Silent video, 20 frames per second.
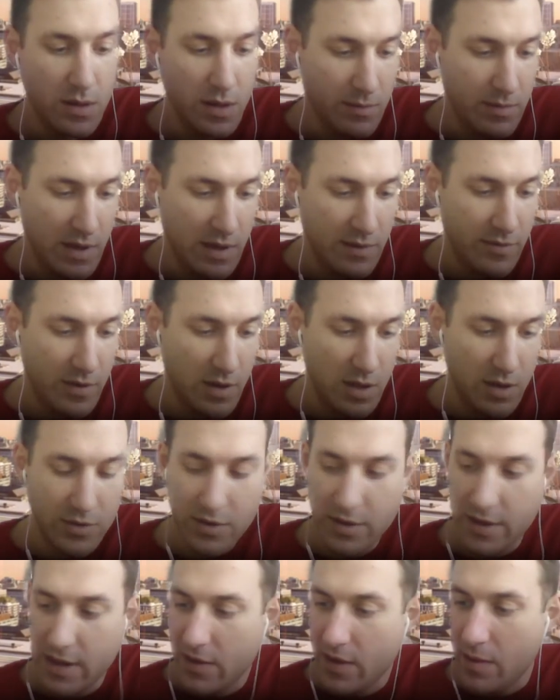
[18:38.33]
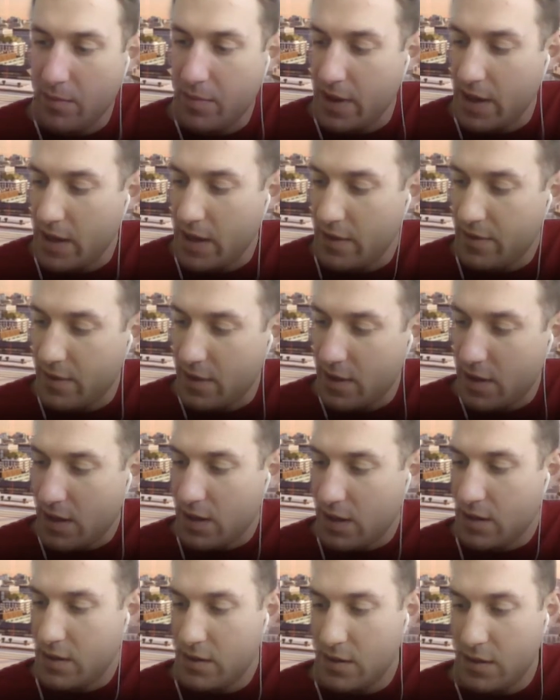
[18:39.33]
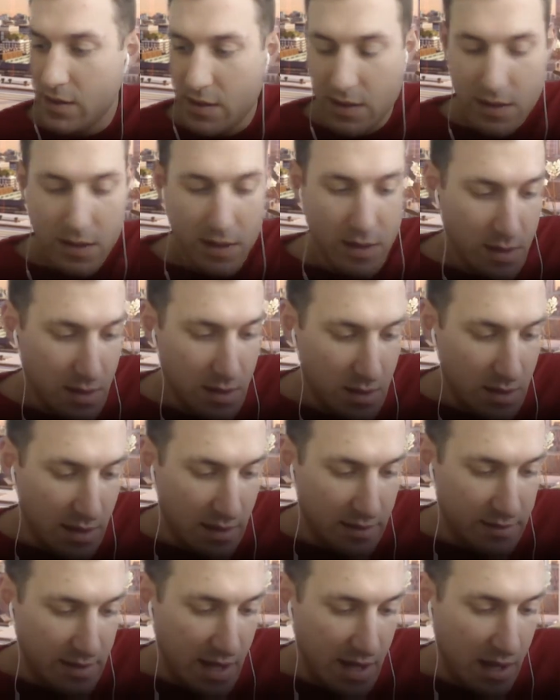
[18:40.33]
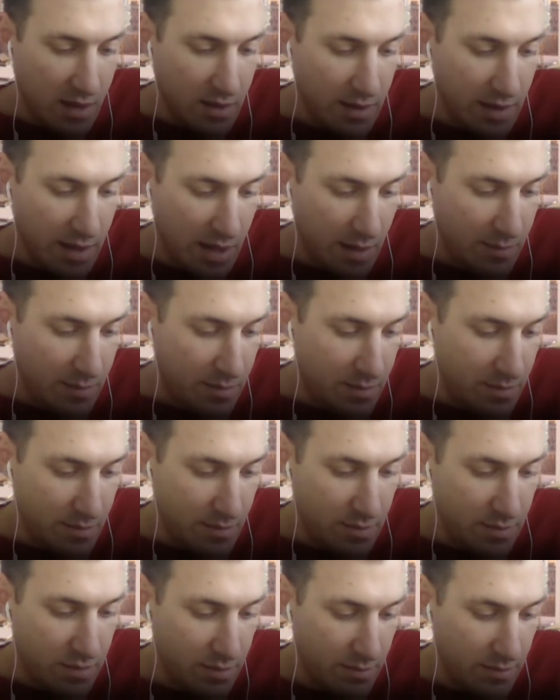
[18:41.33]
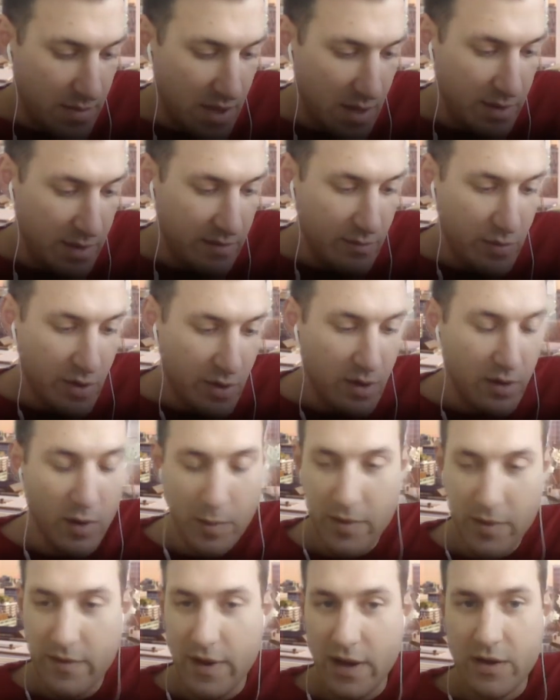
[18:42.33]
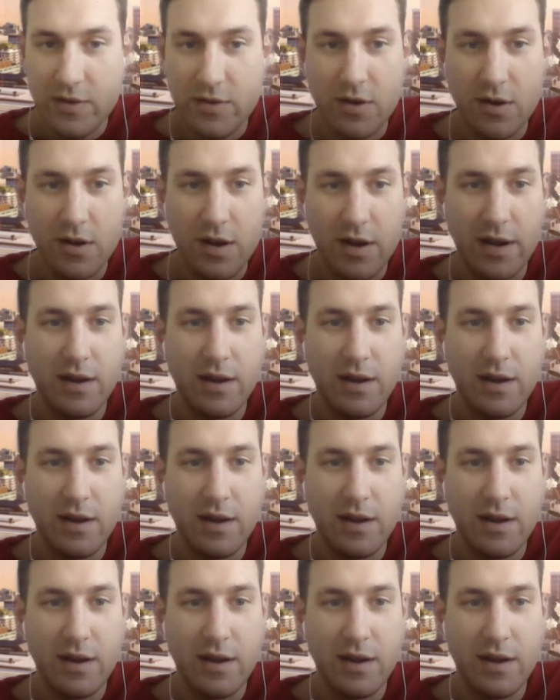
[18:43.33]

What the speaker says: I followed you down that path exactly, and I maybe even put a little bit of extra on it.